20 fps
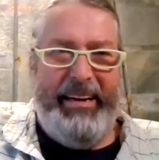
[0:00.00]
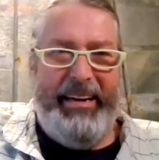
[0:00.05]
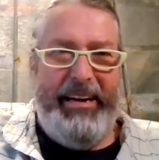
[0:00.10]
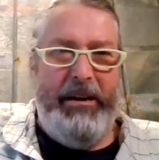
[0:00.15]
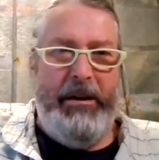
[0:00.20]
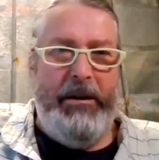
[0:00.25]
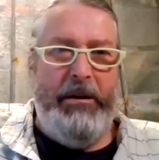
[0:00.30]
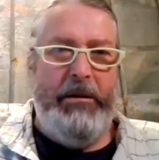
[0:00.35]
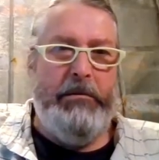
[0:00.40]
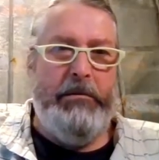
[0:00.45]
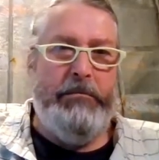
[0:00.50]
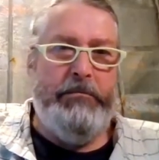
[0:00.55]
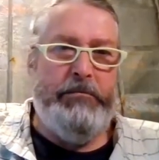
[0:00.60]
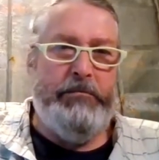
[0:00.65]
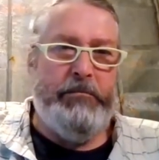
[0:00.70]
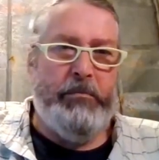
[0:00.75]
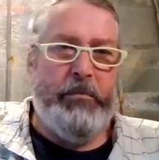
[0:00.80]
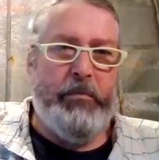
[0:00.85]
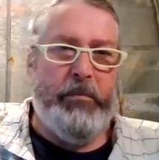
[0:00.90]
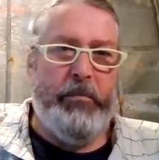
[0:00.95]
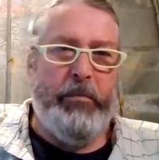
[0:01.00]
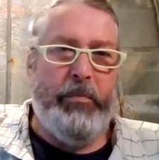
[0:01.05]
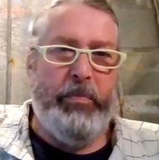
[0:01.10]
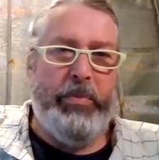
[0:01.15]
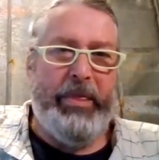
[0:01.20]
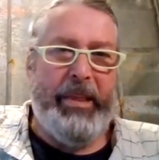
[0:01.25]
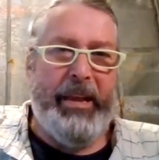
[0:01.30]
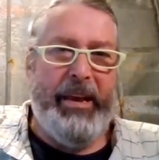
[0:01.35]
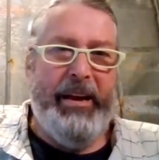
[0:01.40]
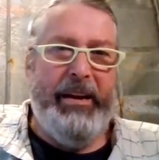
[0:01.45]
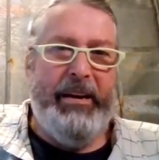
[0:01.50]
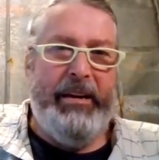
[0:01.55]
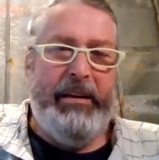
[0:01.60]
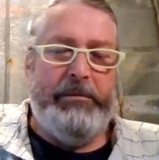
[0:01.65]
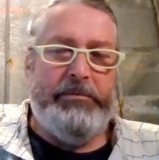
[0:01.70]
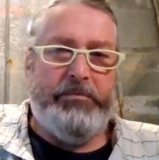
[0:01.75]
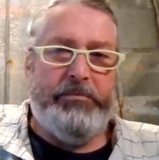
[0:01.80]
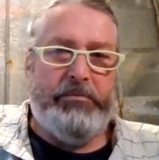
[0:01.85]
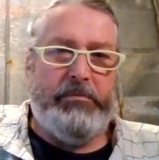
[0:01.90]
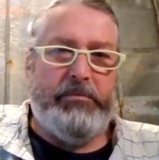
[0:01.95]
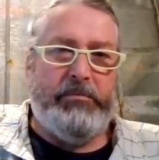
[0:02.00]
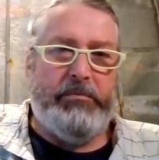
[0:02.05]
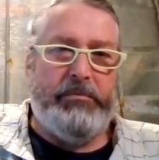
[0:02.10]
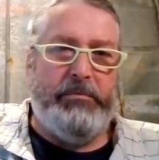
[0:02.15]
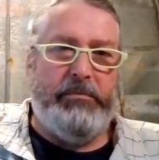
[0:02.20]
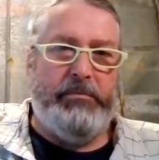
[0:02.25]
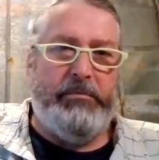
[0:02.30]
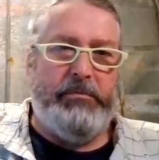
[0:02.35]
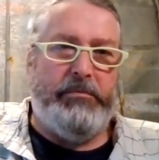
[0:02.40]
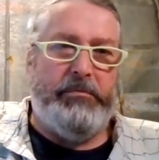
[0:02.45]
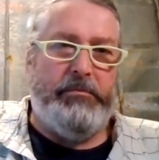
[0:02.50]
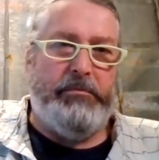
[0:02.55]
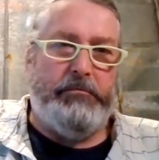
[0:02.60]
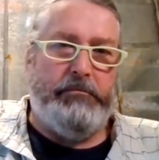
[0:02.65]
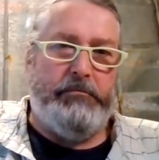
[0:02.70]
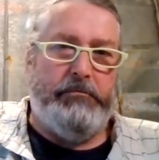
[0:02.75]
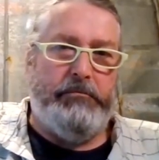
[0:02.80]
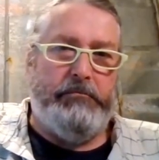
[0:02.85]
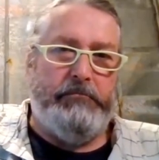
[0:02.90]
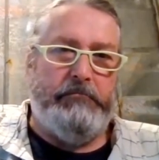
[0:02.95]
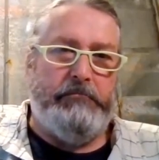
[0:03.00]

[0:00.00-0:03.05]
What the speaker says: No words are spoken by the person on screen.